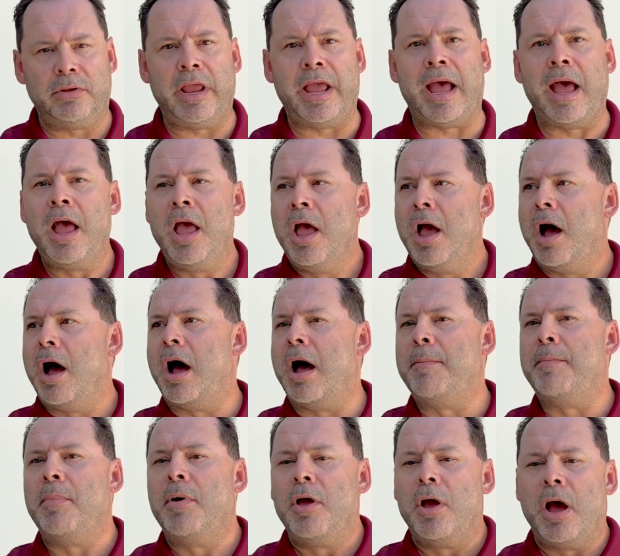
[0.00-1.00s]
Yeah.
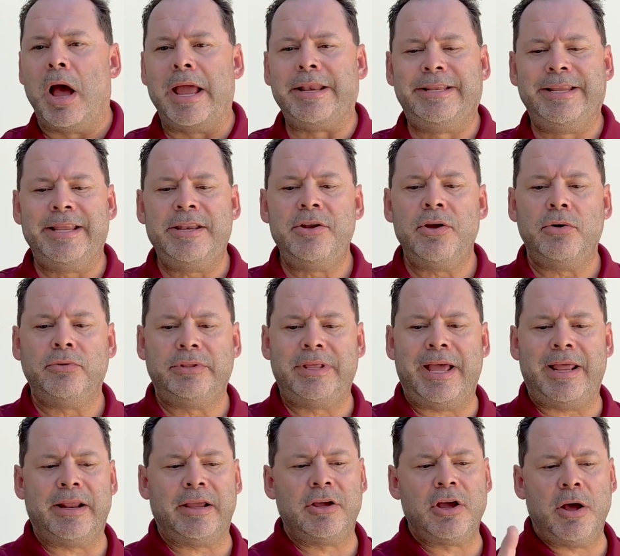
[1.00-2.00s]
I did note
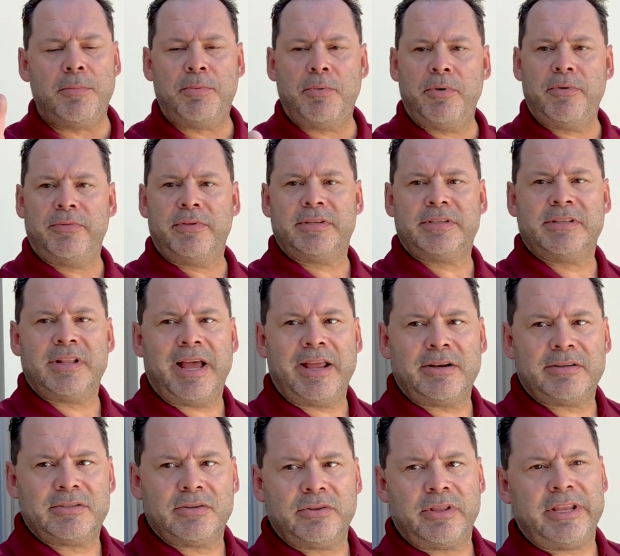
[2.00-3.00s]
that a couple of the
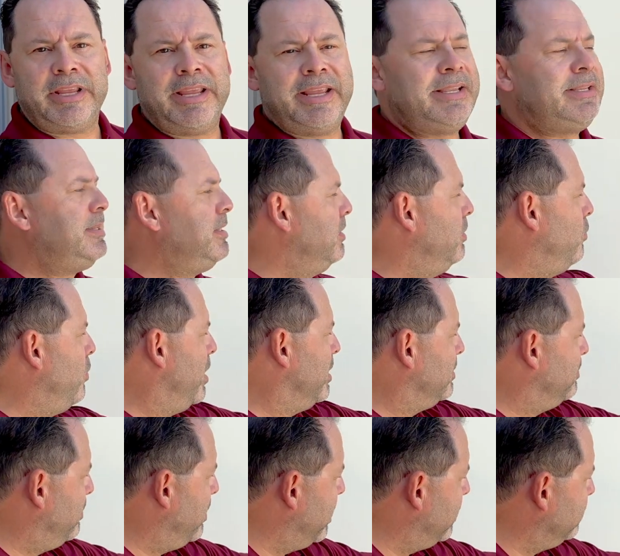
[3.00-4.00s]
sliders, so the east and the
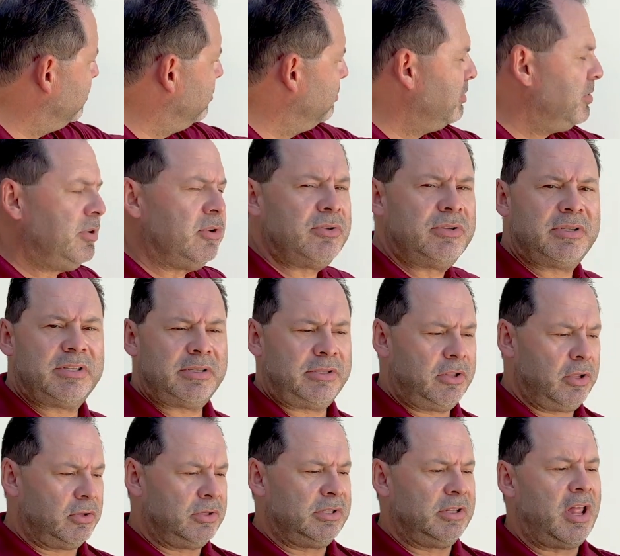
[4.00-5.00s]
west bedrooms,
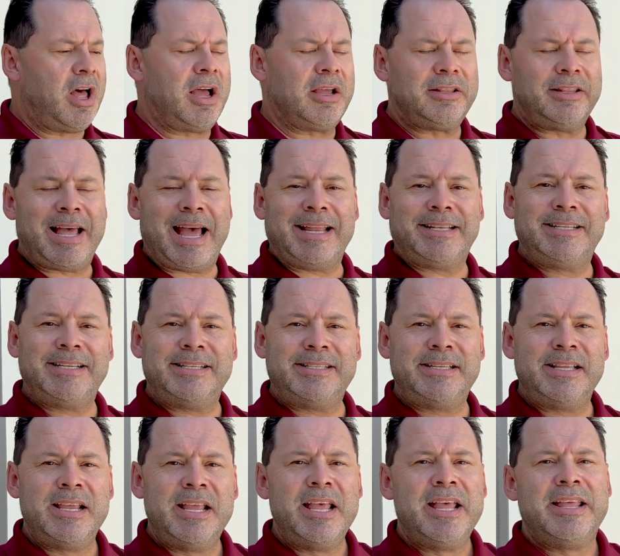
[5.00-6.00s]
those lock latches,
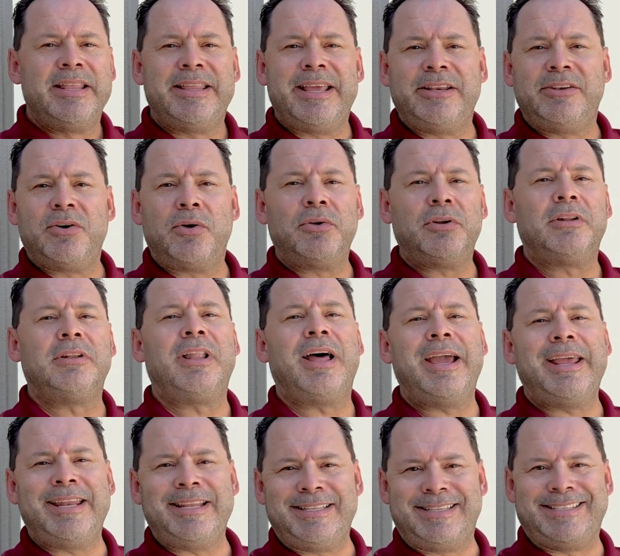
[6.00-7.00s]
they don't
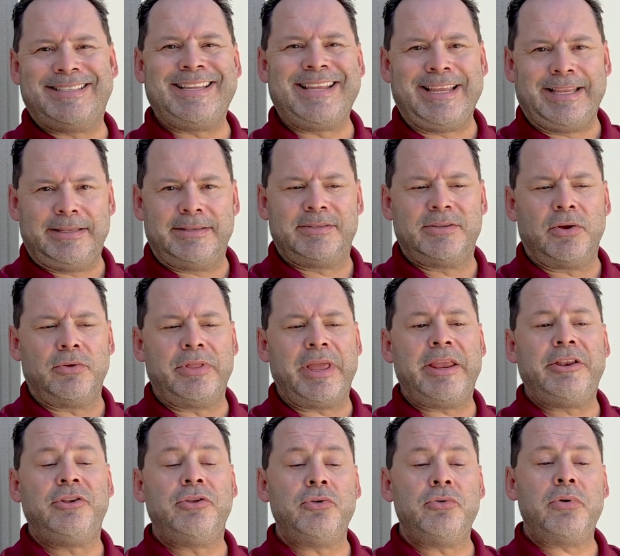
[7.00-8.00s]
align in seat. So they
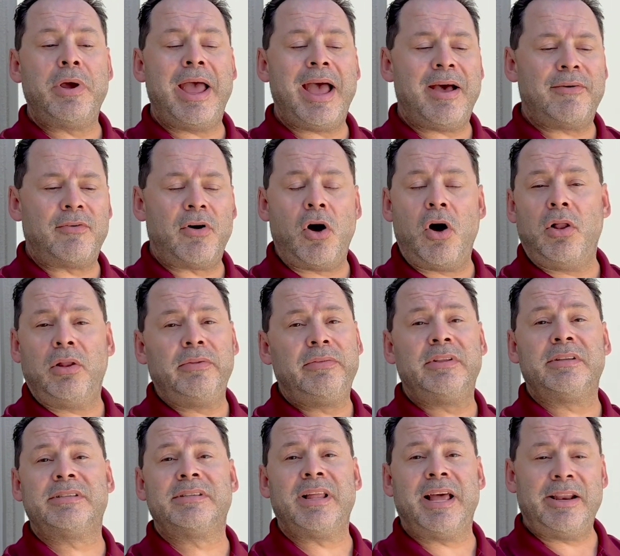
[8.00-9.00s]
do have, all of the
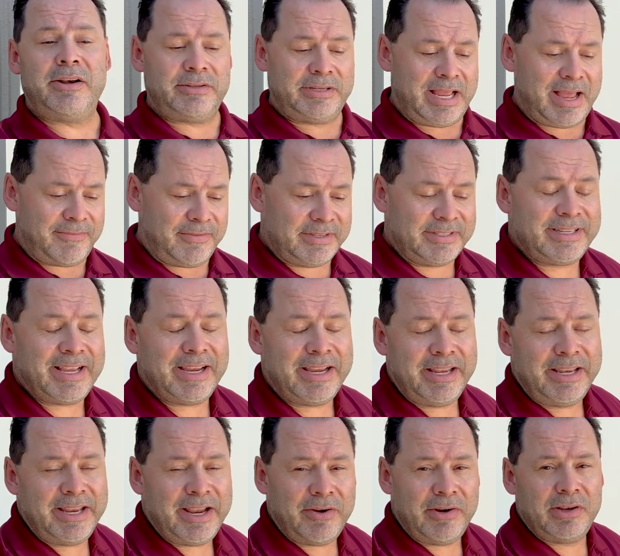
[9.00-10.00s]
sliders have a
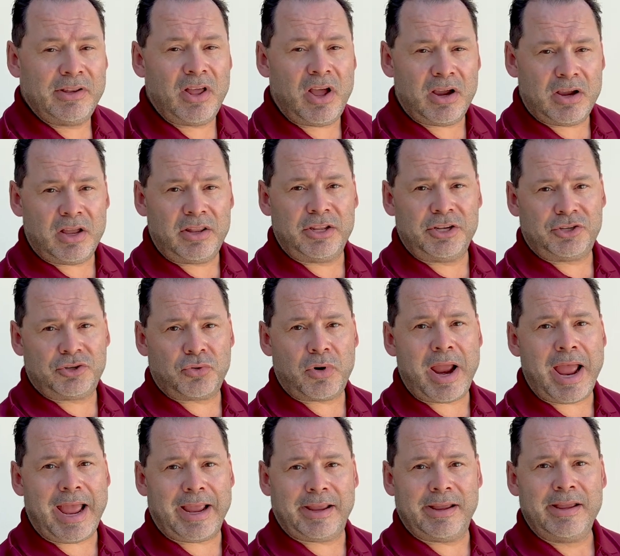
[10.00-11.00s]
secondary lock on the
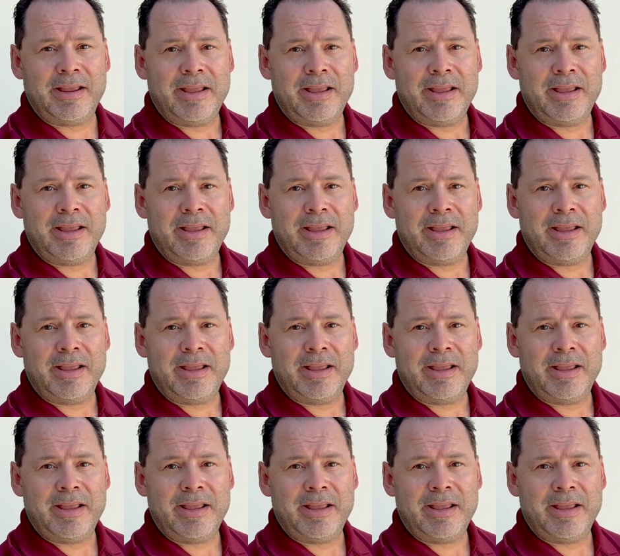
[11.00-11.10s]
track